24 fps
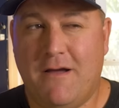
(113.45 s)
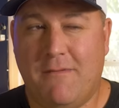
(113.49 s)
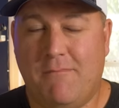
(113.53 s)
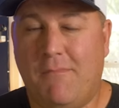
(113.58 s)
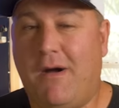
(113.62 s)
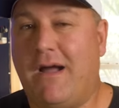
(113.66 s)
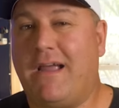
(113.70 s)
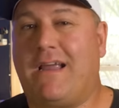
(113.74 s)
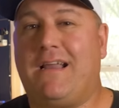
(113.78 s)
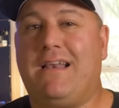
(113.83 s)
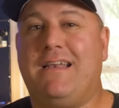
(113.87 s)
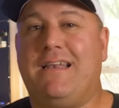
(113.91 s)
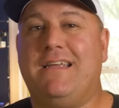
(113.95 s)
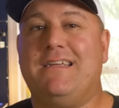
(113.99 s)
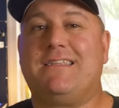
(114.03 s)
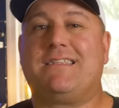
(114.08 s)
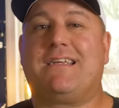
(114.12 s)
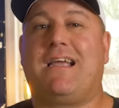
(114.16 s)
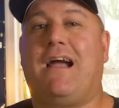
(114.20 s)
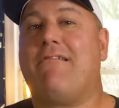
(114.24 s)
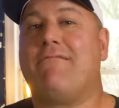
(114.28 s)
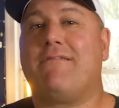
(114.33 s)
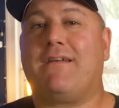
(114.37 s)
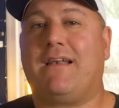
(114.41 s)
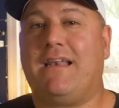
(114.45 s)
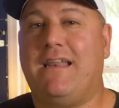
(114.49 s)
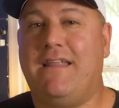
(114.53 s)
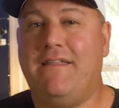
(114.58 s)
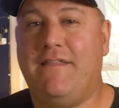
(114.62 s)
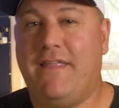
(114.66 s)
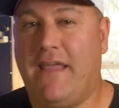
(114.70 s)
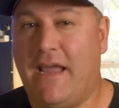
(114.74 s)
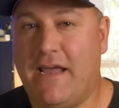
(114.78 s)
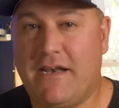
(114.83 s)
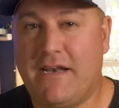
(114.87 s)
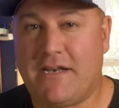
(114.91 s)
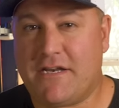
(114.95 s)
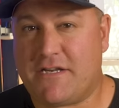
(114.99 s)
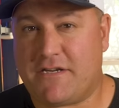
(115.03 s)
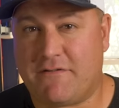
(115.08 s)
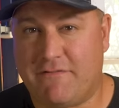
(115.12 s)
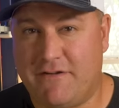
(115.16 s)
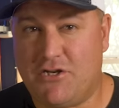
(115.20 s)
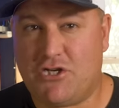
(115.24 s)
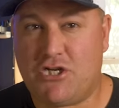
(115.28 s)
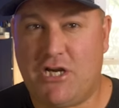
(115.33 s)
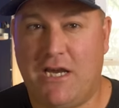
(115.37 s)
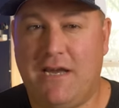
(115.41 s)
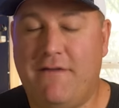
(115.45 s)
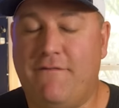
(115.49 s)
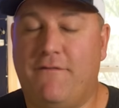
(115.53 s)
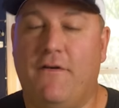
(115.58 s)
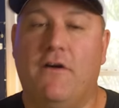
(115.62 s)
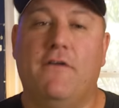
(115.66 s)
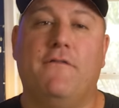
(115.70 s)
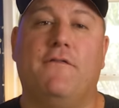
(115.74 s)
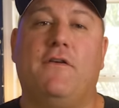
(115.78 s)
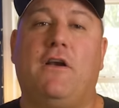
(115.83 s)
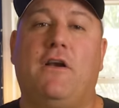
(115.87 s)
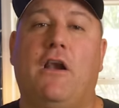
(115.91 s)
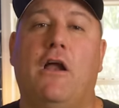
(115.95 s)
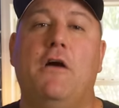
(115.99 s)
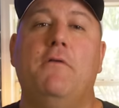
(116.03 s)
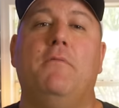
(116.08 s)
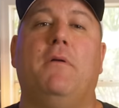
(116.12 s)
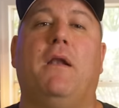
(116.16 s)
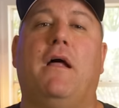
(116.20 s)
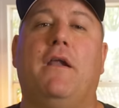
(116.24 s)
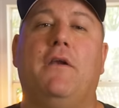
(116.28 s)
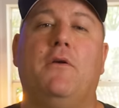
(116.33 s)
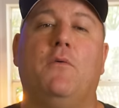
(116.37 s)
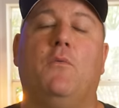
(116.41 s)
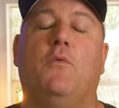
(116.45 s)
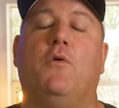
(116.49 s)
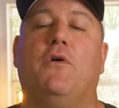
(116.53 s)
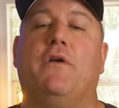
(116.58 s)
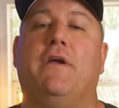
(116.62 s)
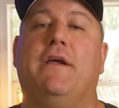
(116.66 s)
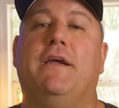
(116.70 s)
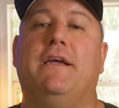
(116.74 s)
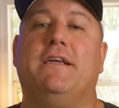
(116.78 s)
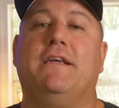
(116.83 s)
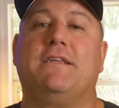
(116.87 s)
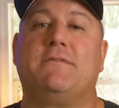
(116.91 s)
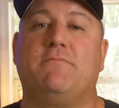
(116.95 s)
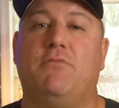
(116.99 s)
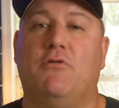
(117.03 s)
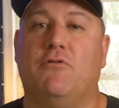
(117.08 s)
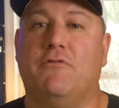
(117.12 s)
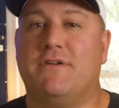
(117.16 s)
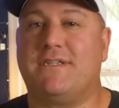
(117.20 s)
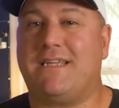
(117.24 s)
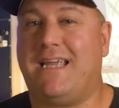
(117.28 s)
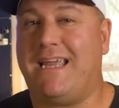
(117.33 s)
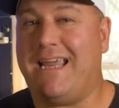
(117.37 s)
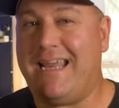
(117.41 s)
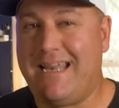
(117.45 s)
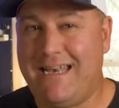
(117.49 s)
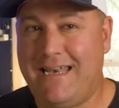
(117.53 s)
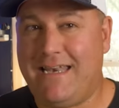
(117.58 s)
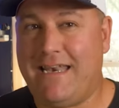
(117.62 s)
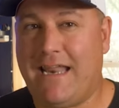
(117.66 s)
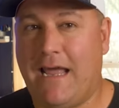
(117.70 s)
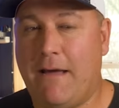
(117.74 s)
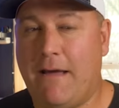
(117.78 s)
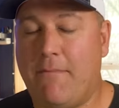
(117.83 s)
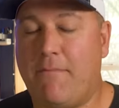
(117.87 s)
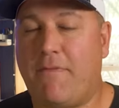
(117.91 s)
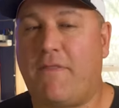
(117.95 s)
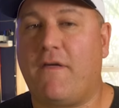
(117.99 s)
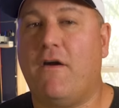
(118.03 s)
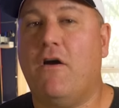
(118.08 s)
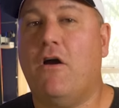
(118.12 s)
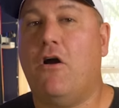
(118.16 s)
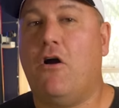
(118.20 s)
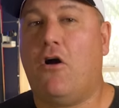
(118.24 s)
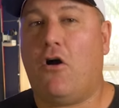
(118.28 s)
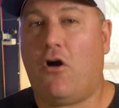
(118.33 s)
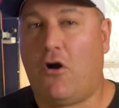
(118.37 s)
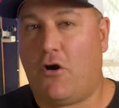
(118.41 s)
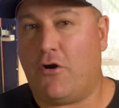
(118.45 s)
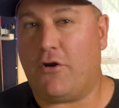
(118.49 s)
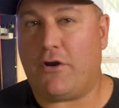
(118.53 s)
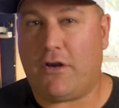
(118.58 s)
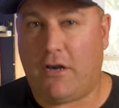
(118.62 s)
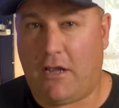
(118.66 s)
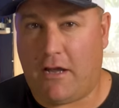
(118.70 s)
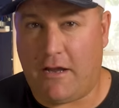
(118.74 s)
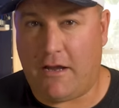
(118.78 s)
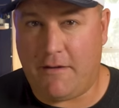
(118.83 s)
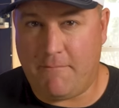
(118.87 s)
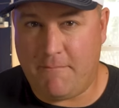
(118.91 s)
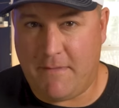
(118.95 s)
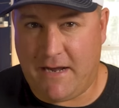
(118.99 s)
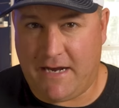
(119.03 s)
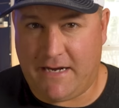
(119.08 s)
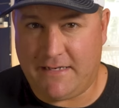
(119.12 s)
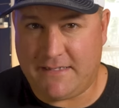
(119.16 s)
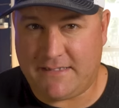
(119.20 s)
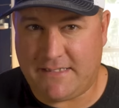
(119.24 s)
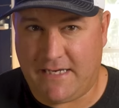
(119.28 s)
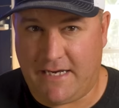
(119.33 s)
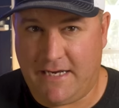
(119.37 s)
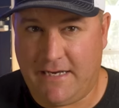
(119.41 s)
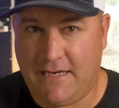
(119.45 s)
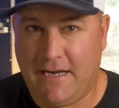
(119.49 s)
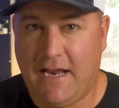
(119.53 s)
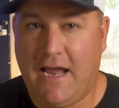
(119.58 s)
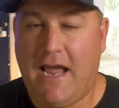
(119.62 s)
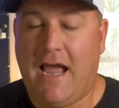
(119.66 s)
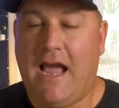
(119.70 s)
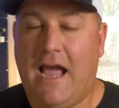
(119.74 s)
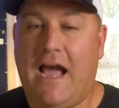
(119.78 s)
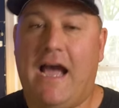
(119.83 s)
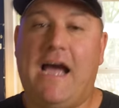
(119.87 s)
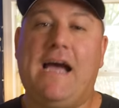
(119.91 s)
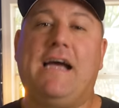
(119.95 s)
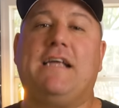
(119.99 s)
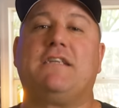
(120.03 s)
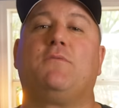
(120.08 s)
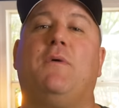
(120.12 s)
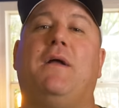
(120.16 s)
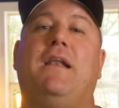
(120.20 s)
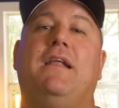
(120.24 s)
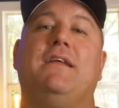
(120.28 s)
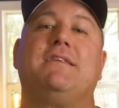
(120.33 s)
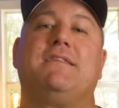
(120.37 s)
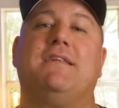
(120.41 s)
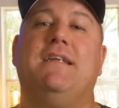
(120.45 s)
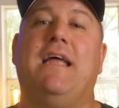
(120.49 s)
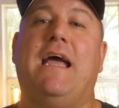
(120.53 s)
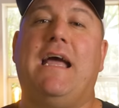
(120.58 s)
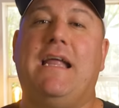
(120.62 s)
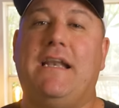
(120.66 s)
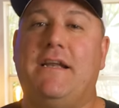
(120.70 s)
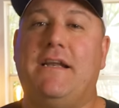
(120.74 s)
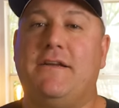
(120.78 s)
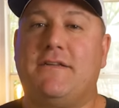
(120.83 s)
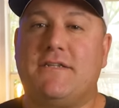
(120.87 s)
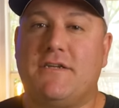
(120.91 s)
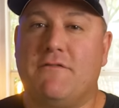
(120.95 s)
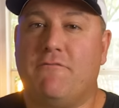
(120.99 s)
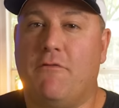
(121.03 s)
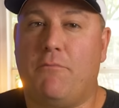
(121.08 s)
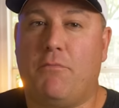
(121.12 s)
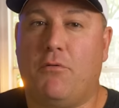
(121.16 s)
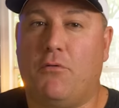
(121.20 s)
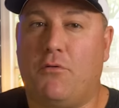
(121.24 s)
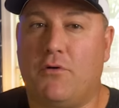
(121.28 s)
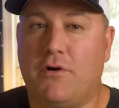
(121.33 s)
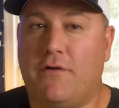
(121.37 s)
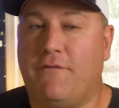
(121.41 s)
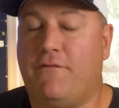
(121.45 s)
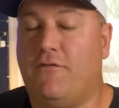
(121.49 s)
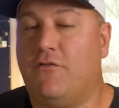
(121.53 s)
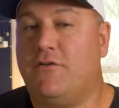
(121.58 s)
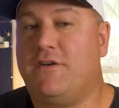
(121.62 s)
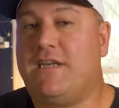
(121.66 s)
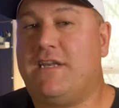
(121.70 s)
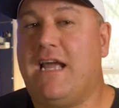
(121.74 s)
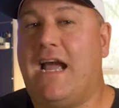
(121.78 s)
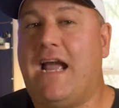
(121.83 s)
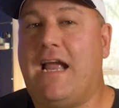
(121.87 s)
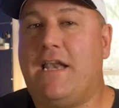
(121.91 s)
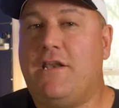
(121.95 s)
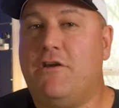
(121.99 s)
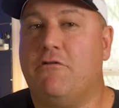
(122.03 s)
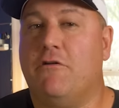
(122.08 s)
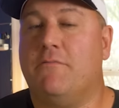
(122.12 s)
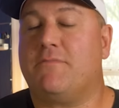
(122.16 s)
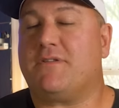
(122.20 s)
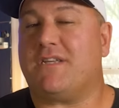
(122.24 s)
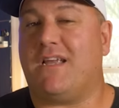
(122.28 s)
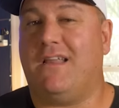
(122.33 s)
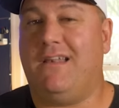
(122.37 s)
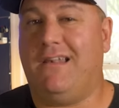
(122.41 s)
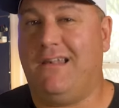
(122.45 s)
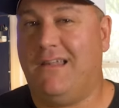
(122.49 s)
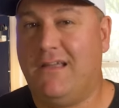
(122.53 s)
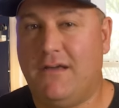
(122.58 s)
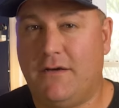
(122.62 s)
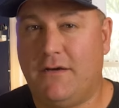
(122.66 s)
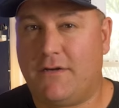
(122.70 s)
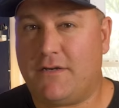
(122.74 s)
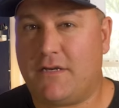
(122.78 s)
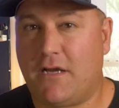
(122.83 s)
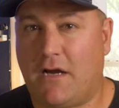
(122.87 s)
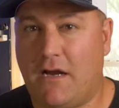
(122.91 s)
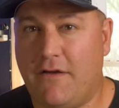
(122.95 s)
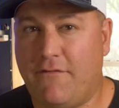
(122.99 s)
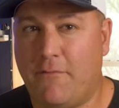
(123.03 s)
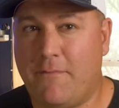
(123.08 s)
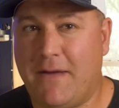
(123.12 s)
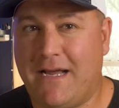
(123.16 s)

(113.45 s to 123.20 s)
Michael is currently the editor-in-chief of Global Underwater Explorer's in-depth online magazine, as well as an editor-reporter for Dan Europe's Alert Diver